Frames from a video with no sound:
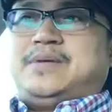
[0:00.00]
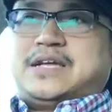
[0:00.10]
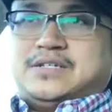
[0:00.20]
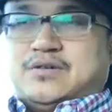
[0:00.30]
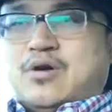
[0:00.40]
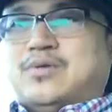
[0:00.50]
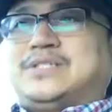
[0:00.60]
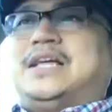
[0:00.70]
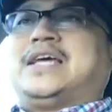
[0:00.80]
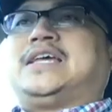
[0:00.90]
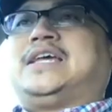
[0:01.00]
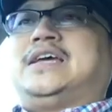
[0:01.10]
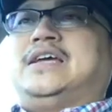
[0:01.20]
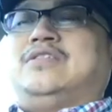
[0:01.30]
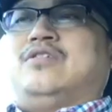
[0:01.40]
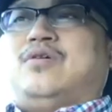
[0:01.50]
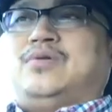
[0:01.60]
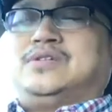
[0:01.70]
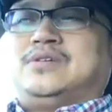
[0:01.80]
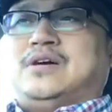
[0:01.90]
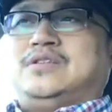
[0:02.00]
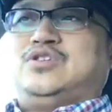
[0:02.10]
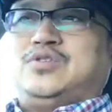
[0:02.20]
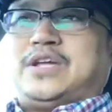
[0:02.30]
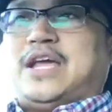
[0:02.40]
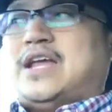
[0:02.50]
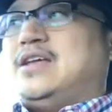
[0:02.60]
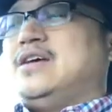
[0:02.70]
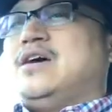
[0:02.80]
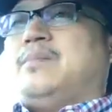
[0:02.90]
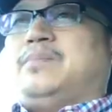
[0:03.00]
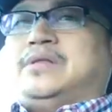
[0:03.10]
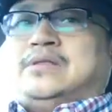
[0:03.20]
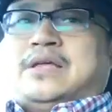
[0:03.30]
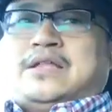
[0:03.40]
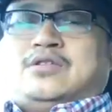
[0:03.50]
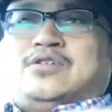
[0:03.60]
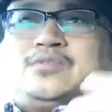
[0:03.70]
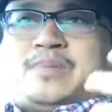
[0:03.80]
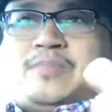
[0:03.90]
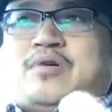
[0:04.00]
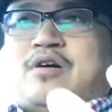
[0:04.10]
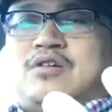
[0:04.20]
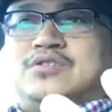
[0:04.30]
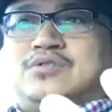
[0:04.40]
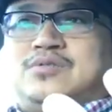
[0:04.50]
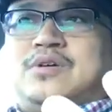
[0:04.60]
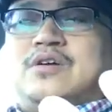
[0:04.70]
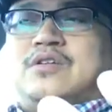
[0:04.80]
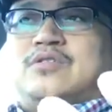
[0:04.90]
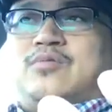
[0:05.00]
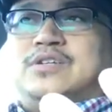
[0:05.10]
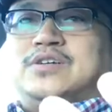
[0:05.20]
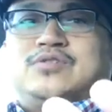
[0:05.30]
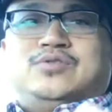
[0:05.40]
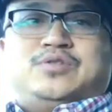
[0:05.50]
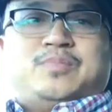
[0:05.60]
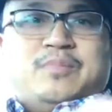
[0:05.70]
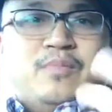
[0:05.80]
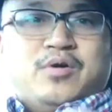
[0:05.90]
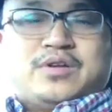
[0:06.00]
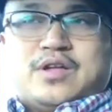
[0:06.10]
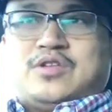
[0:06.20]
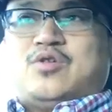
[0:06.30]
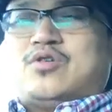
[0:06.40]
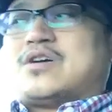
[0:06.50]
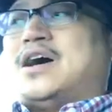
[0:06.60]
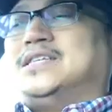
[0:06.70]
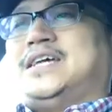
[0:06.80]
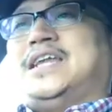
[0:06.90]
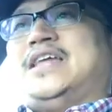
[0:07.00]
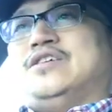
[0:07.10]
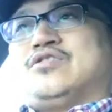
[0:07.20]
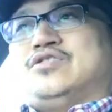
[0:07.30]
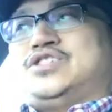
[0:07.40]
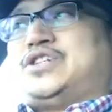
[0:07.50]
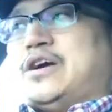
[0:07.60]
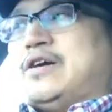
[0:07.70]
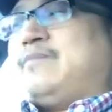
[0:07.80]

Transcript: because they're always liking it and they're always uh, tuning in. But then those people are also the ones that are going to promote your content and they're going to share